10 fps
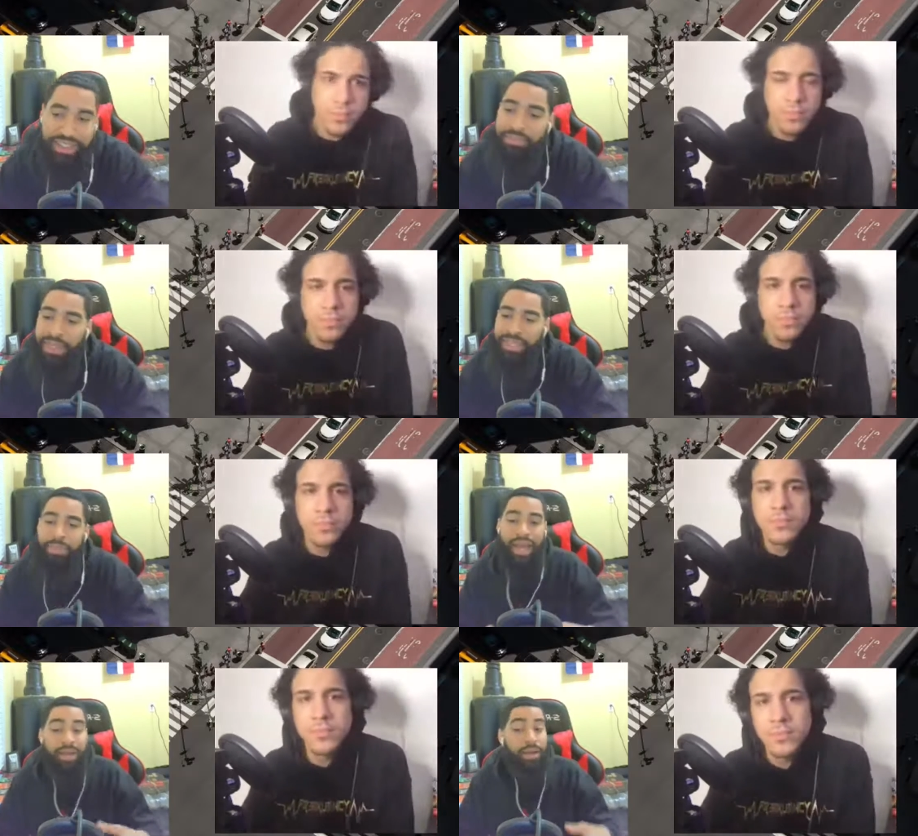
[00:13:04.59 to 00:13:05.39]
Speaker 1: it might
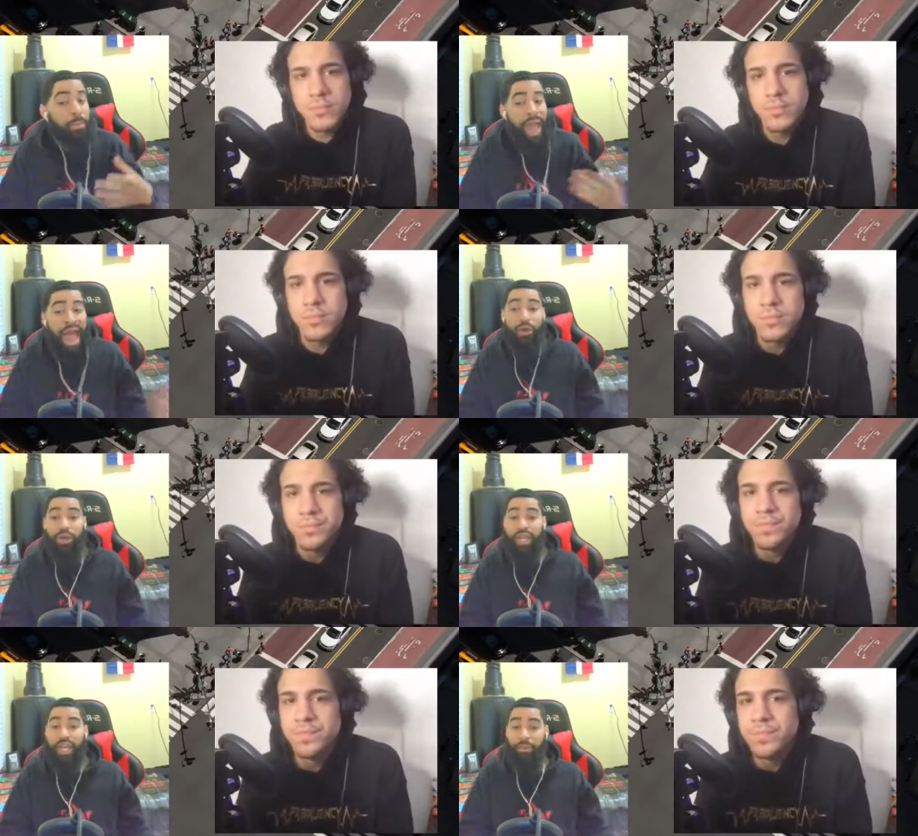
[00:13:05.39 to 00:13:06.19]
look bad on
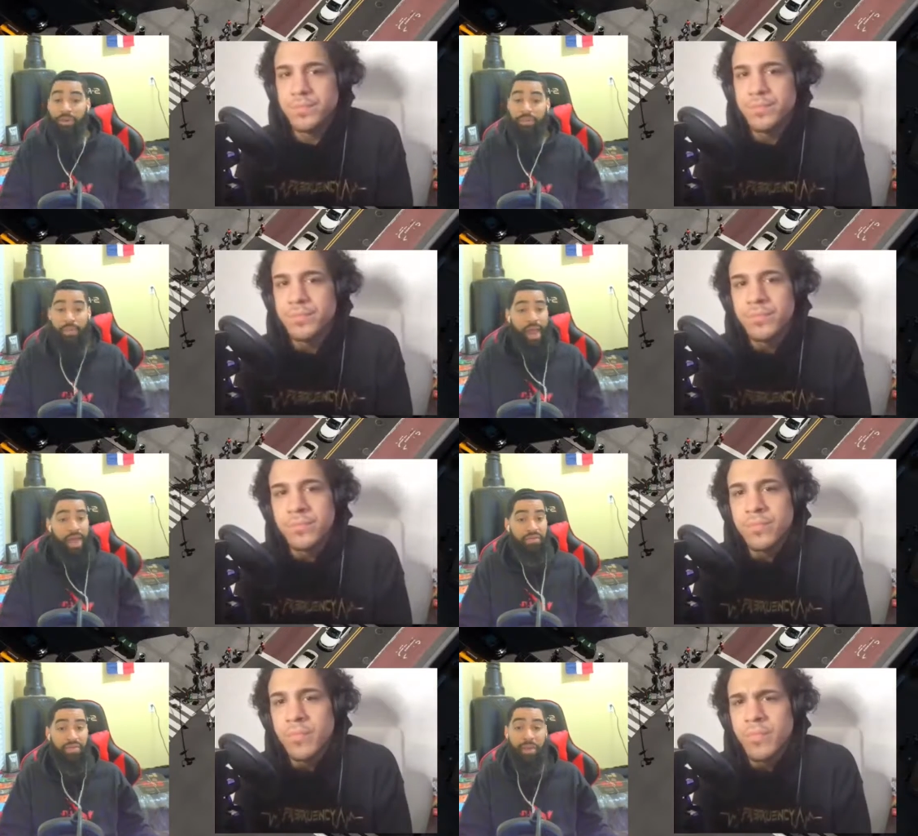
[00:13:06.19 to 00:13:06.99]
camera for Math.
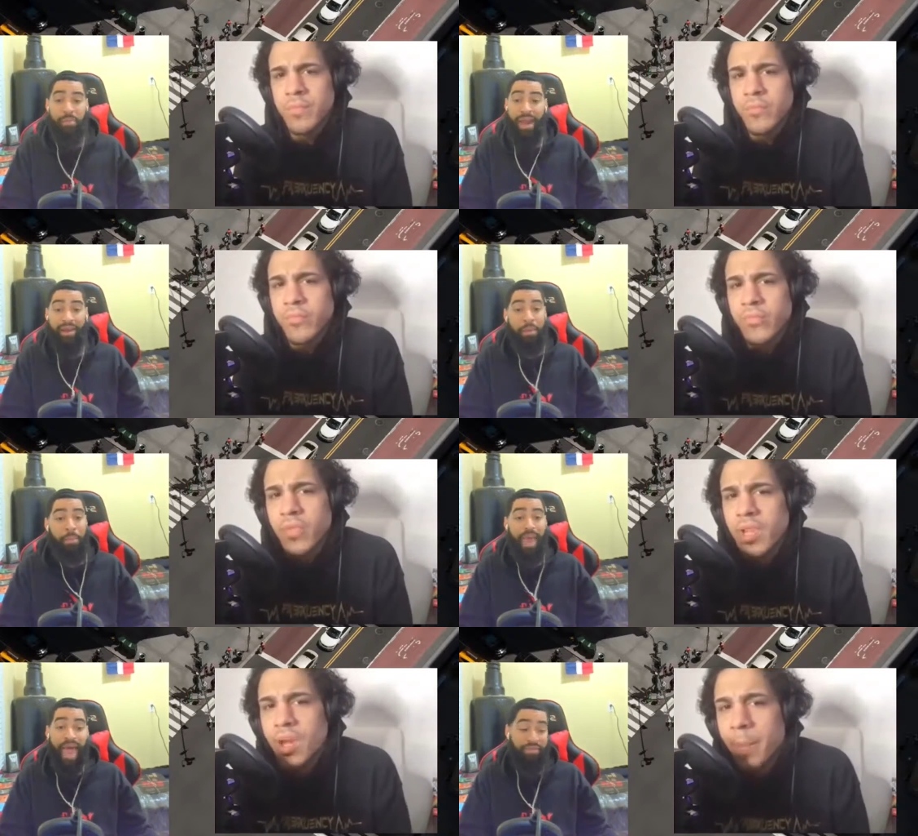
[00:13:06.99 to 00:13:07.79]
It might look
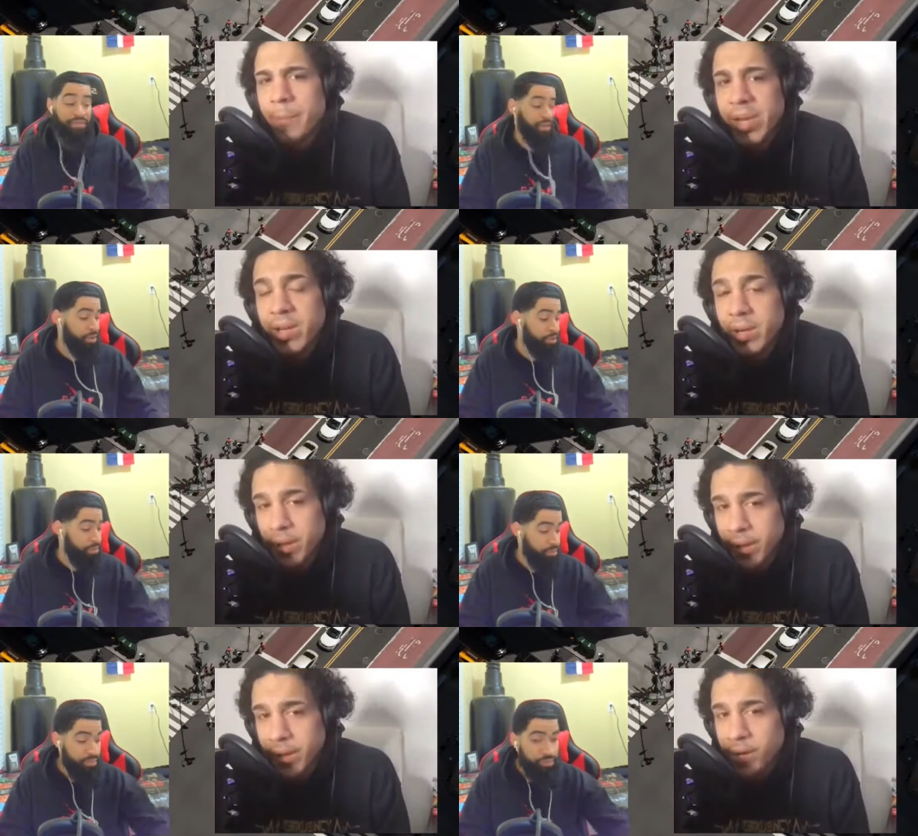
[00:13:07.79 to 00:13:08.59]
bad for him.
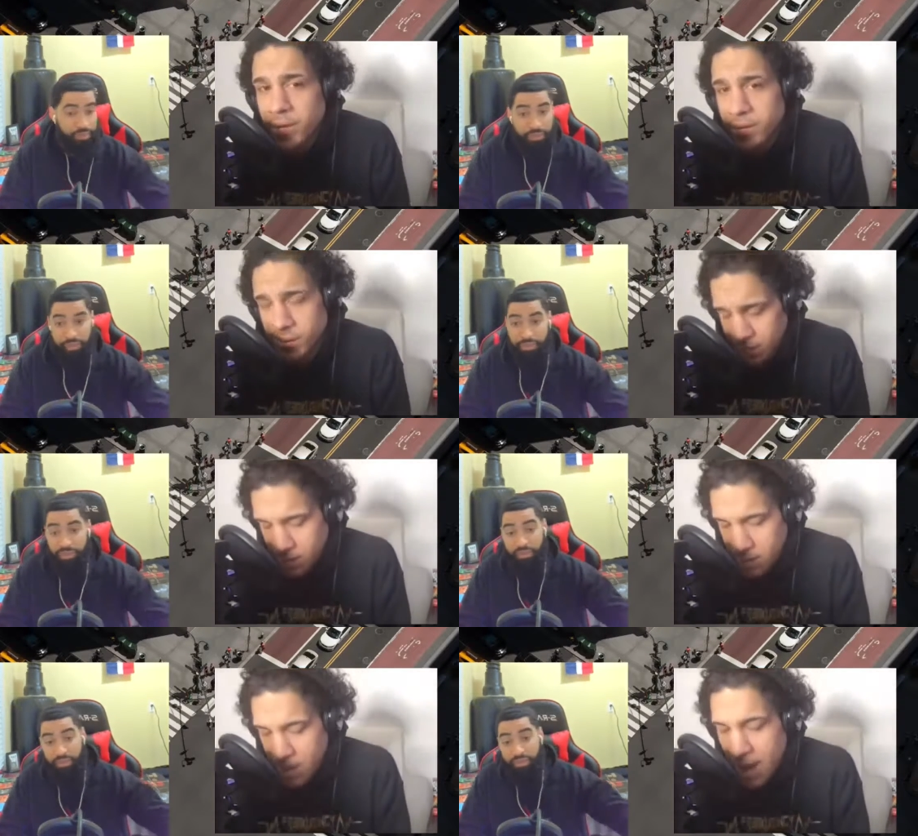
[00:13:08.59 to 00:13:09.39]

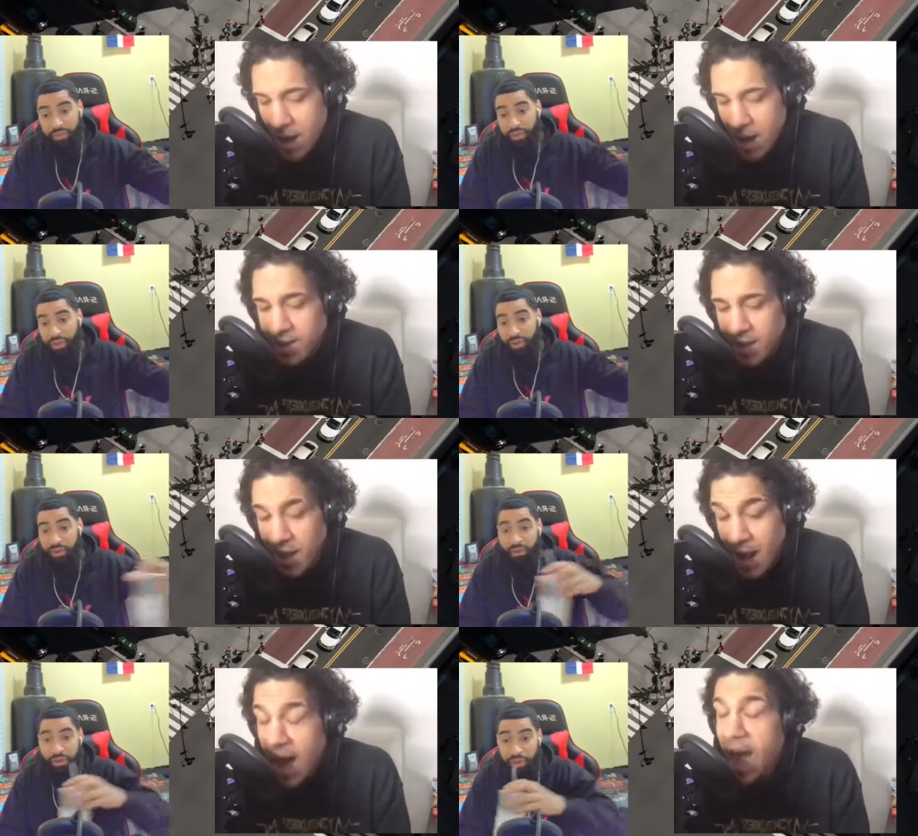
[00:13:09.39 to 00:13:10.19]
Speaker 2: I don't think it's gonna.
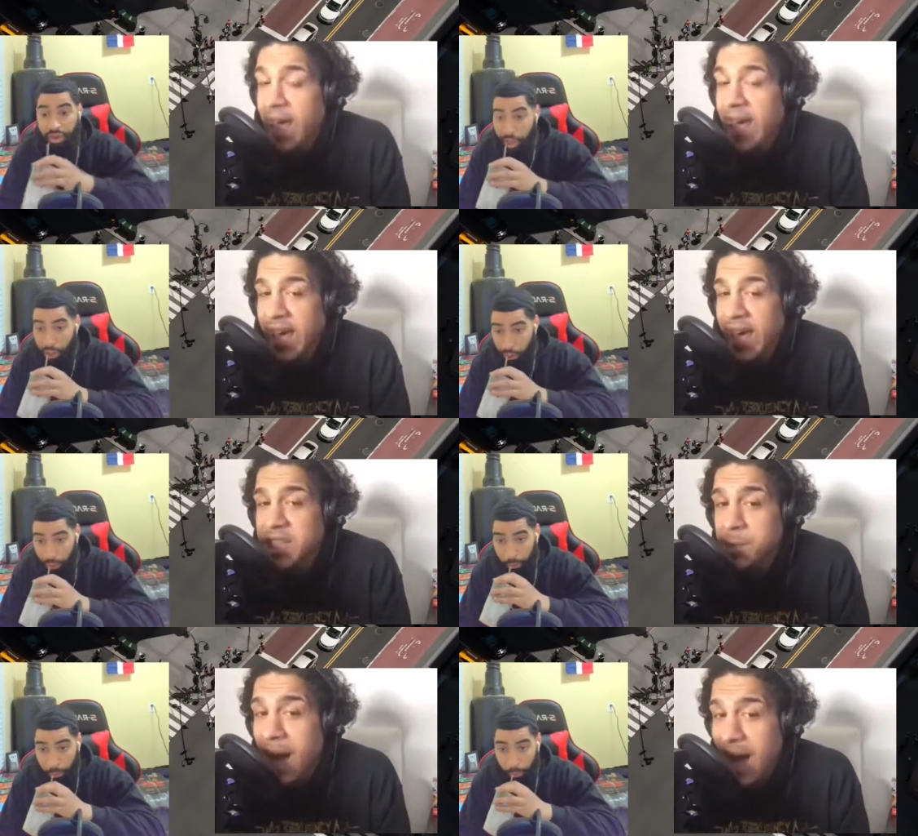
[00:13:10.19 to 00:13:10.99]

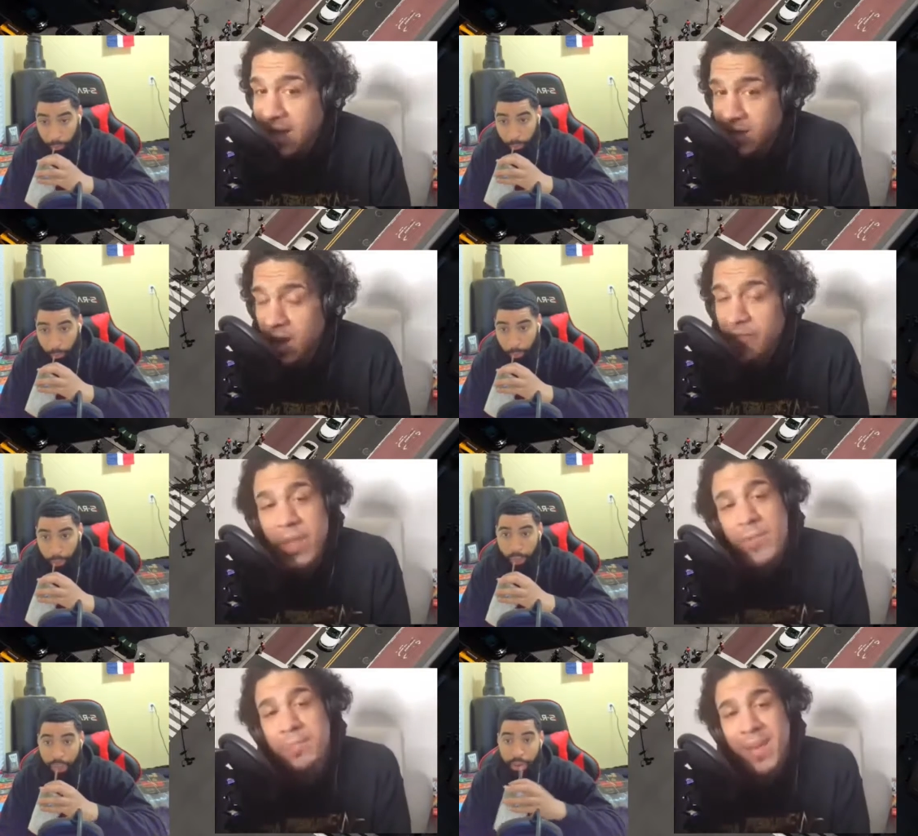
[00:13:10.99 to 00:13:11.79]
It's possible. If
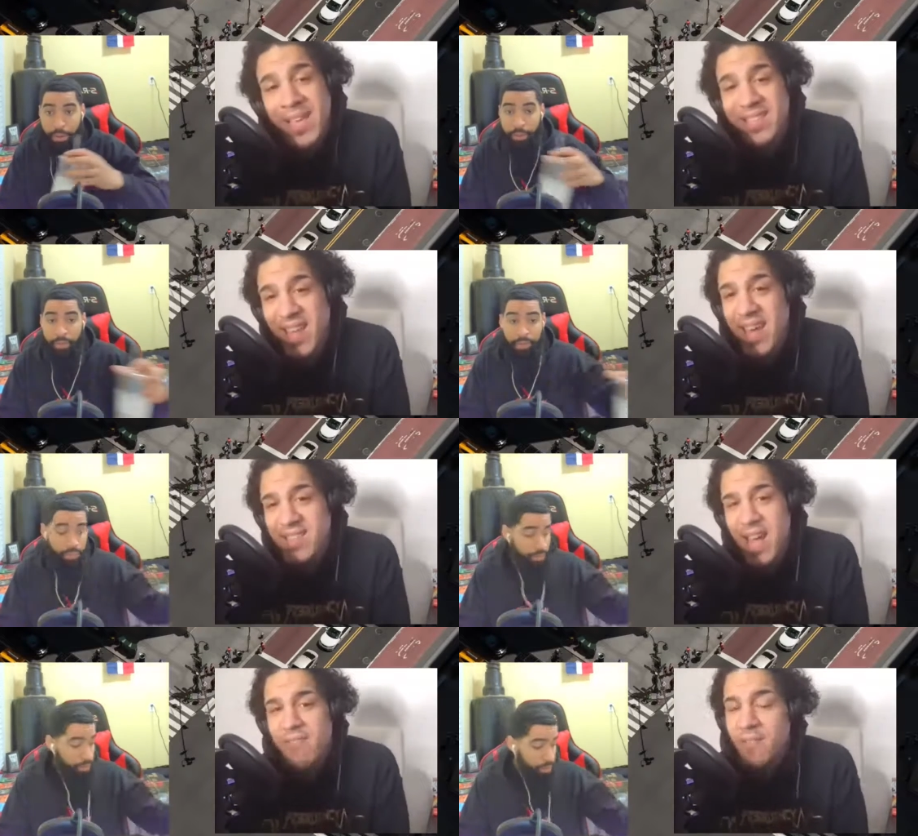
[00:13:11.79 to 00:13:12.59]
there was big
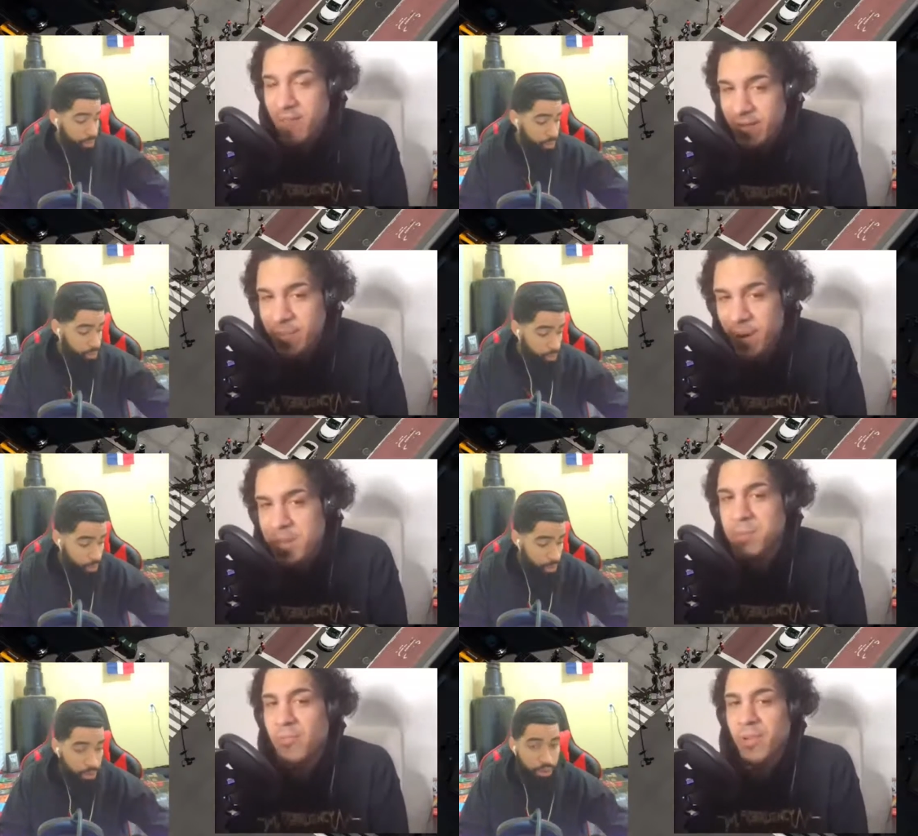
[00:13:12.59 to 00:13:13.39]
stage ever, very
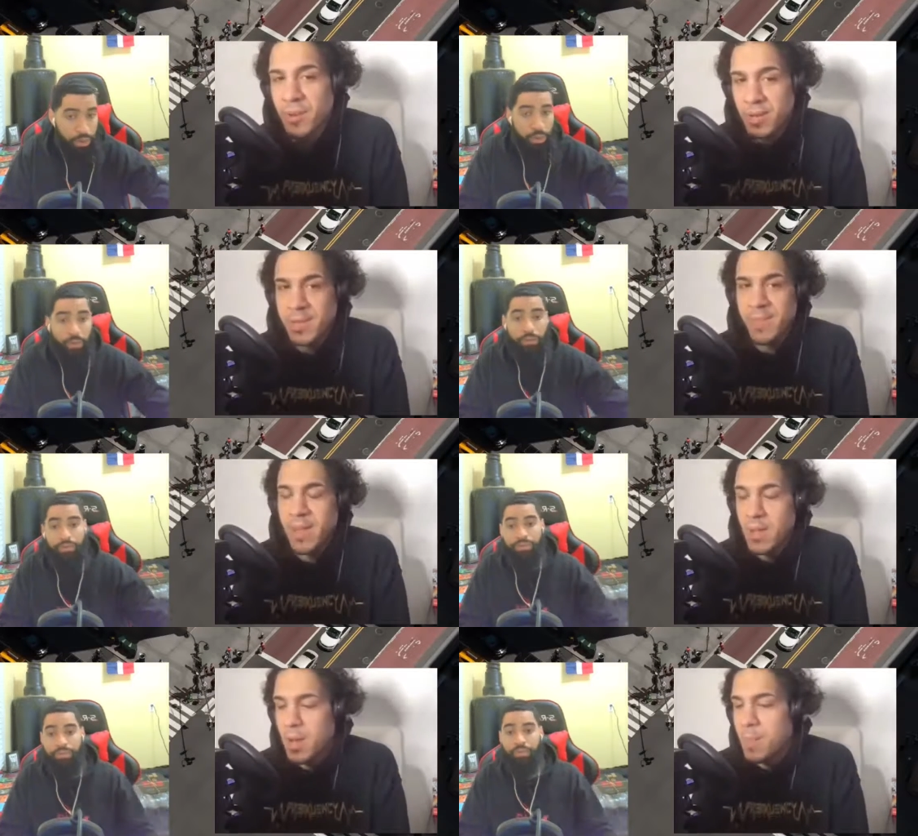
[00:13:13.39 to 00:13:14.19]
possible for the looking back.